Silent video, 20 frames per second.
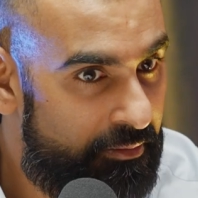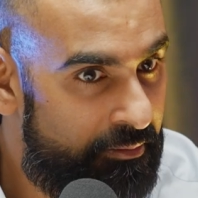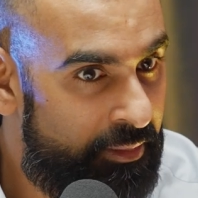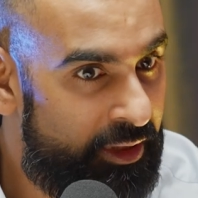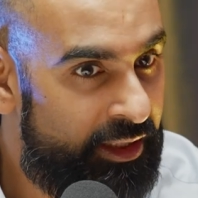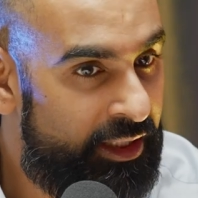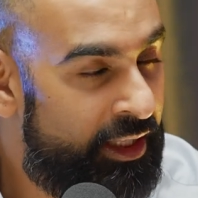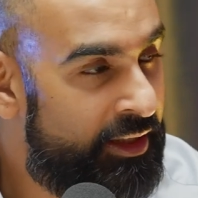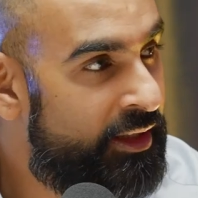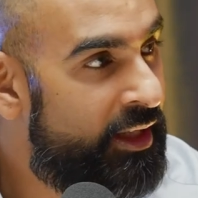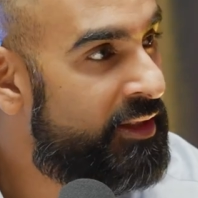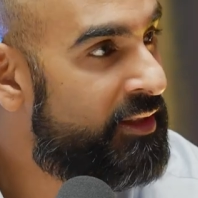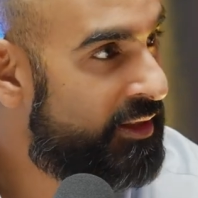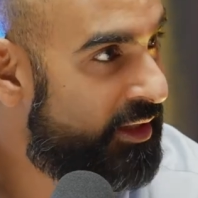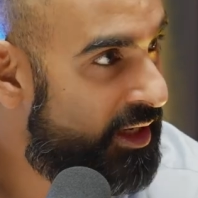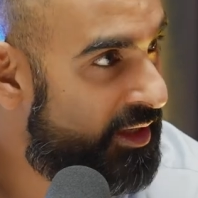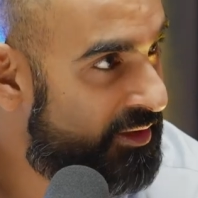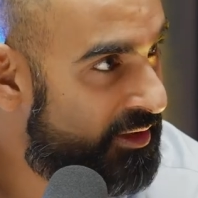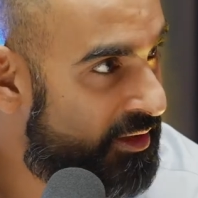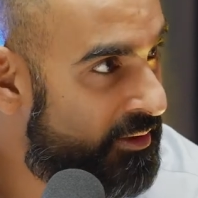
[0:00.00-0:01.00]
but then there's
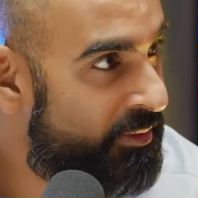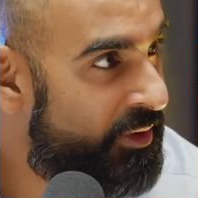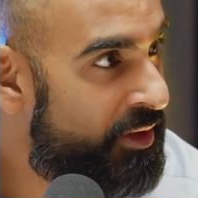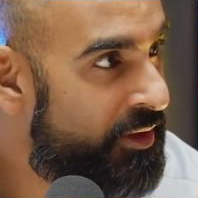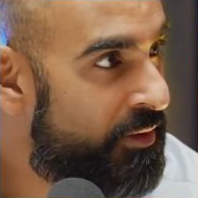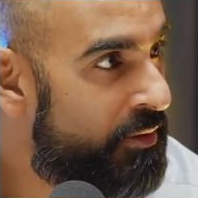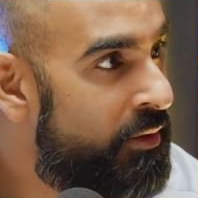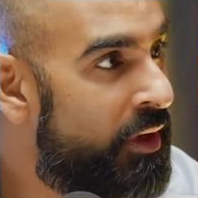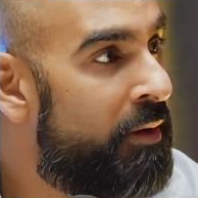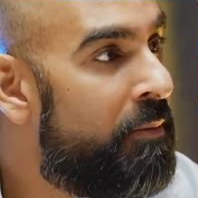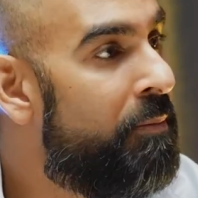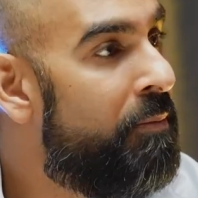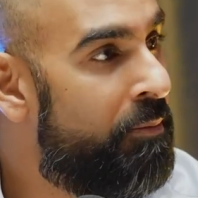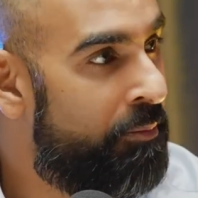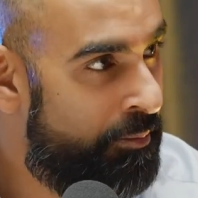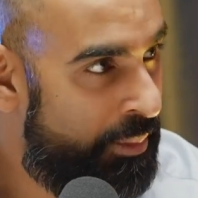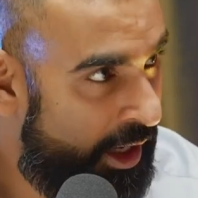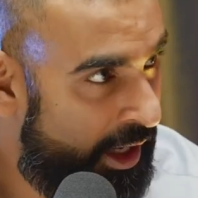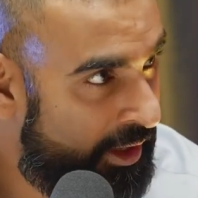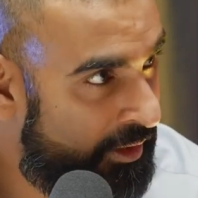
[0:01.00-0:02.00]
customers who are
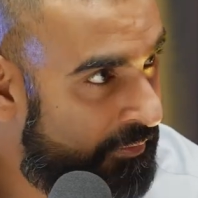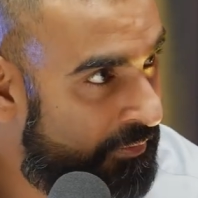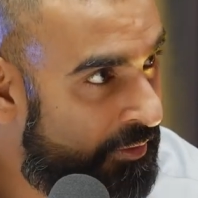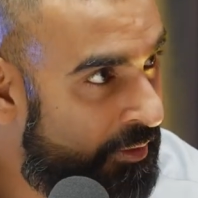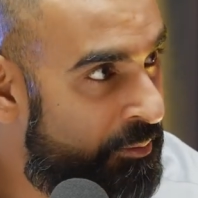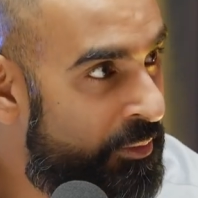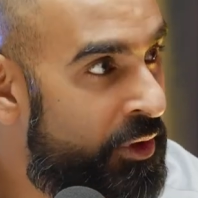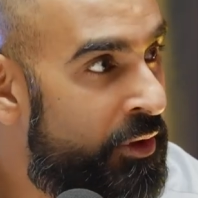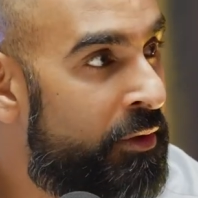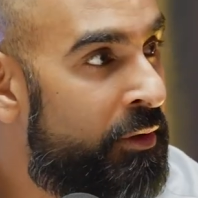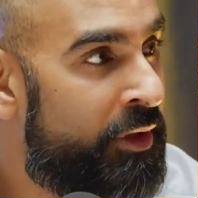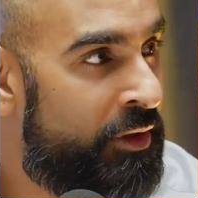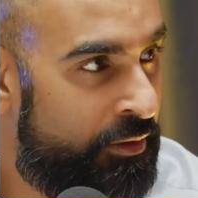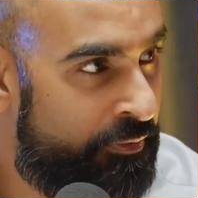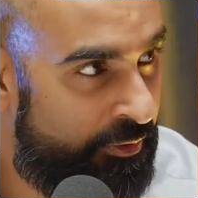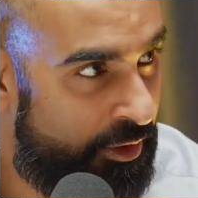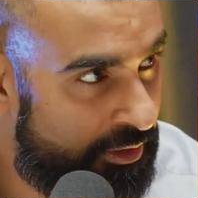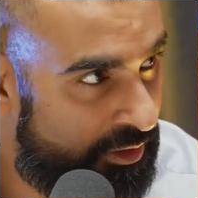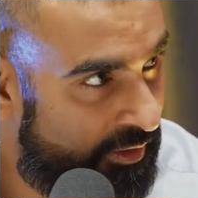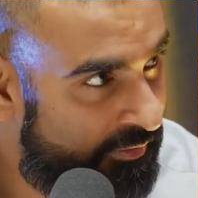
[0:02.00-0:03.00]
buying from you and
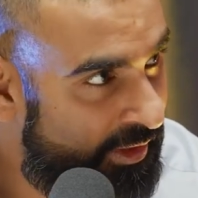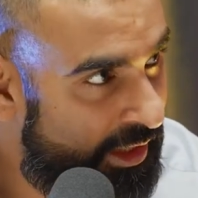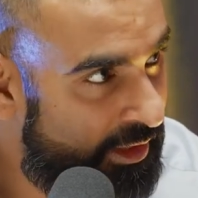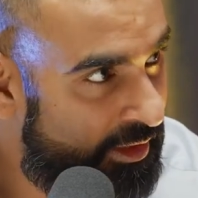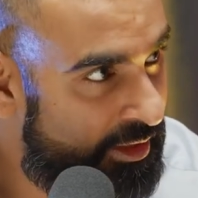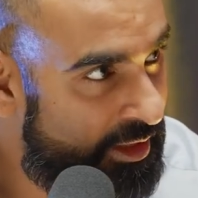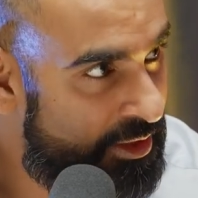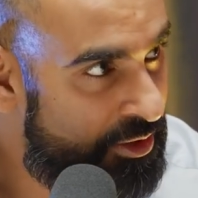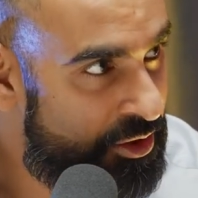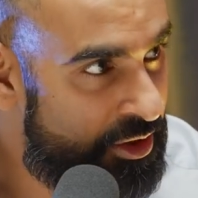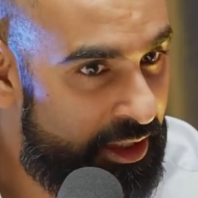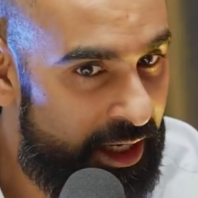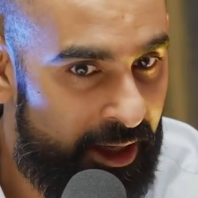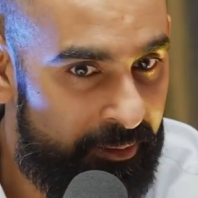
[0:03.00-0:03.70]
you've got the validation